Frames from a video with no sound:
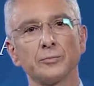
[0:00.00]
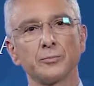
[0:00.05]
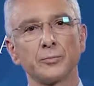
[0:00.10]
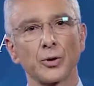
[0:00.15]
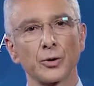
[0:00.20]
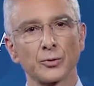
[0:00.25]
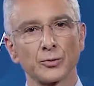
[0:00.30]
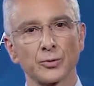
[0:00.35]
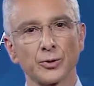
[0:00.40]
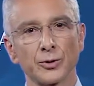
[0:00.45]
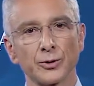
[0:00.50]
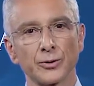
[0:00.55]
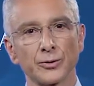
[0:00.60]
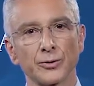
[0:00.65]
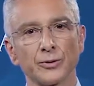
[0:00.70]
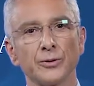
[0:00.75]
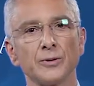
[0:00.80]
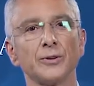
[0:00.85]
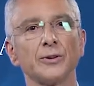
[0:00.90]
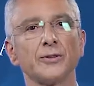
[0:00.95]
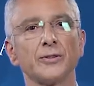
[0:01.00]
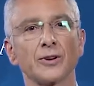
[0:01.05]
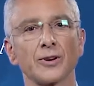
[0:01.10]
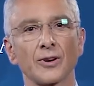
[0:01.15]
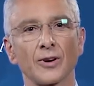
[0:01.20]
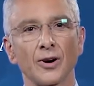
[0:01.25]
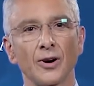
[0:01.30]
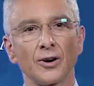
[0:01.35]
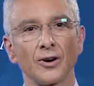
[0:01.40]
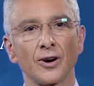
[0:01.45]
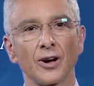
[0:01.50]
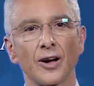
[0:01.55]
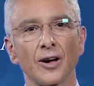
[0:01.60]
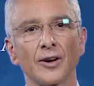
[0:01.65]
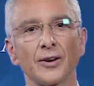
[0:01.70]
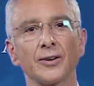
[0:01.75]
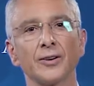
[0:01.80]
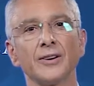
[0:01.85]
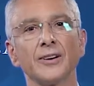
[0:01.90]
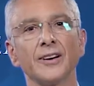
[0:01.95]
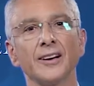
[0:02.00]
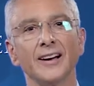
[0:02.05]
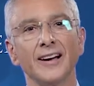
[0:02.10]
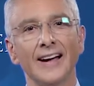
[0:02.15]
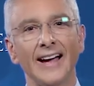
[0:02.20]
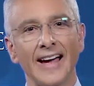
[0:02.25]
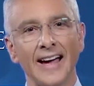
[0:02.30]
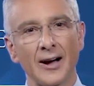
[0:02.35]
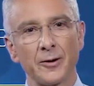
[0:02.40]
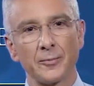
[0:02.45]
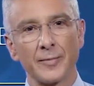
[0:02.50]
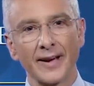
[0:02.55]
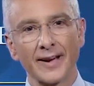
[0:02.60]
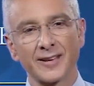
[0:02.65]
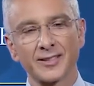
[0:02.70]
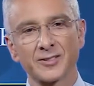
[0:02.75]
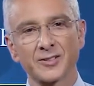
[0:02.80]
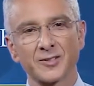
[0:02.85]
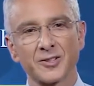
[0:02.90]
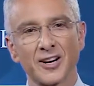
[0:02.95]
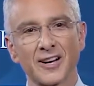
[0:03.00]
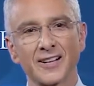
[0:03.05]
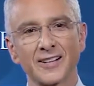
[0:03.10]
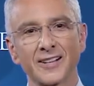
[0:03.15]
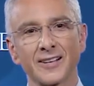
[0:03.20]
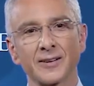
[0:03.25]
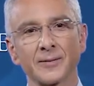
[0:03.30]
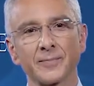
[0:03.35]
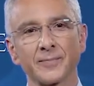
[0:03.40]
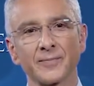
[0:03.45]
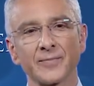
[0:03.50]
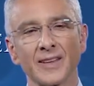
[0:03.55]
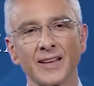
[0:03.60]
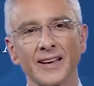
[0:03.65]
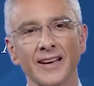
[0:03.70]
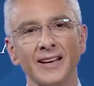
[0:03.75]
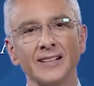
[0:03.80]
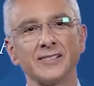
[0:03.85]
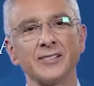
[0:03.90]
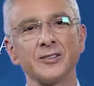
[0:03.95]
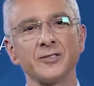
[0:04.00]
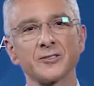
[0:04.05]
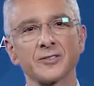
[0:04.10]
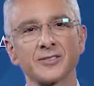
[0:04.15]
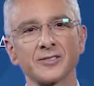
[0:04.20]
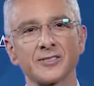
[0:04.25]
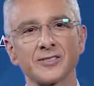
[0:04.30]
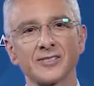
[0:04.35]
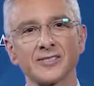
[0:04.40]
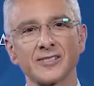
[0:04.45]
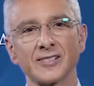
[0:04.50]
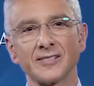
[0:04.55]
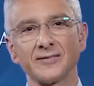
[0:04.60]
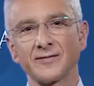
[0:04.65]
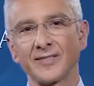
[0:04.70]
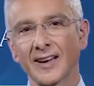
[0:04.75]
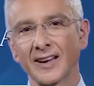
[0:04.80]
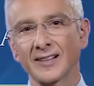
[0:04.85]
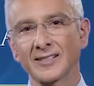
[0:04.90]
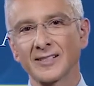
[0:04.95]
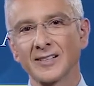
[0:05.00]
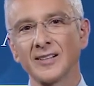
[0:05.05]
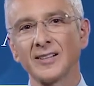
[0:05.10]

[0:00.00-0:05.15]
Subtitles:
Peru, the Congo, outback Australia. His interest is in fact